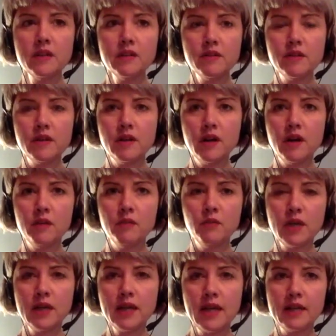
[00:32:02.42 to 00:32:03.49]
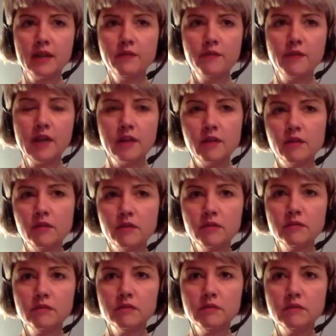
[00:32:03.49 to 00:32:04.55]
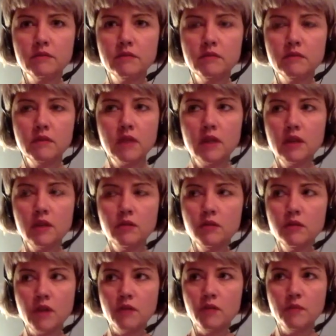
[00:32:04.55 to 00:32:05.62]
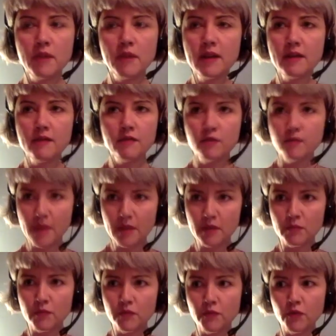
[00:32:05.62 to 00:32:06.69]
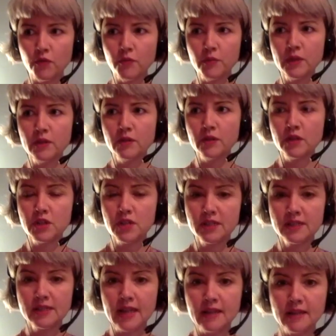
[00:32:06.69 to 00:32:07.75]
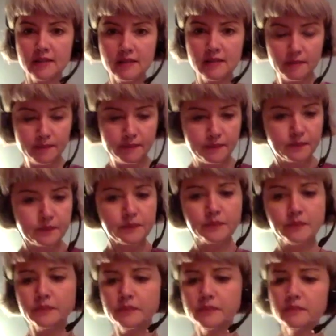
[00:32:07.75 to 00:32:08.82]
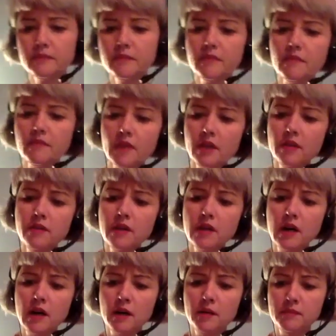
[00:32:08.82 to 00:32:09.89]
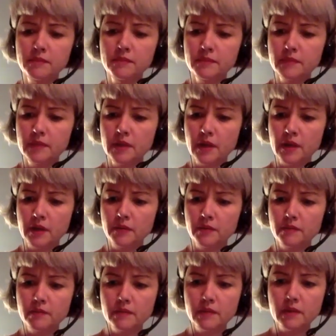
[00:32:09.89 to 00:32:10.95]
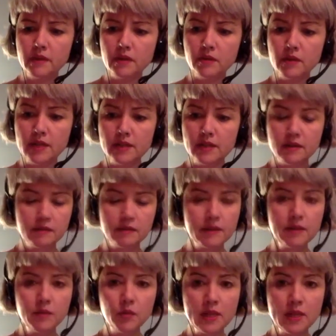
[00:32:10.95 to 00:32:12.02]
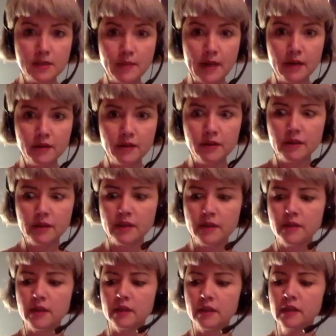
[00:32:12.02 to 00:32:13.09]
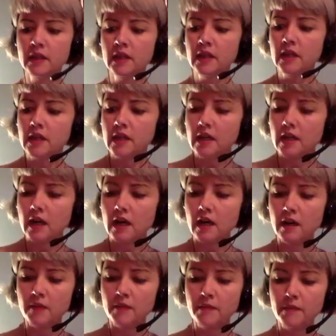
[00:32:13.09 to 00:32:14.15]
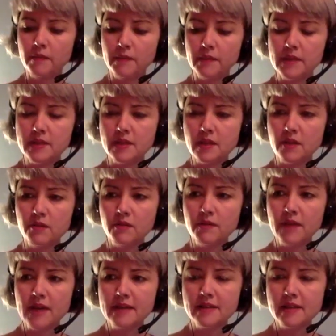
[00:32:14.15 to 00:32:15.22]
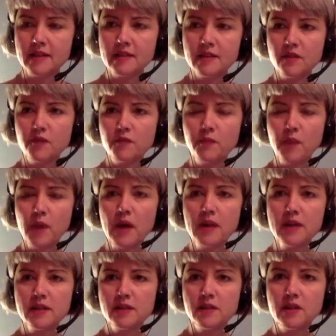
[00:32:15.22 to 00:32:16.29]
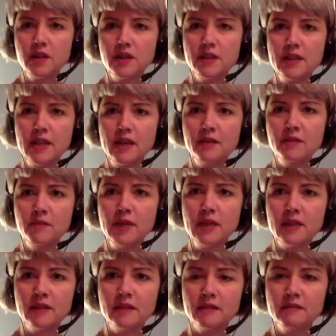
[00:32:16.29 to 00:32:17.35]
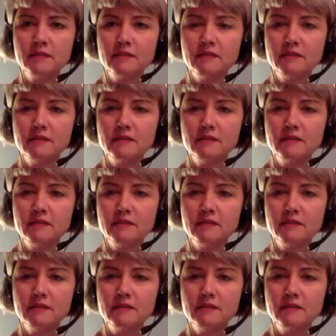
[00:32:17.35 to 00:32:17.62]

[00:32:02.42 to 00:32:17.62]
that um, we innately feel. Uh, you know, you may never have met them before, but you can just sense that um, you know that you need to keep your wits about you, kind of thing. Um, so that sense of personhood then being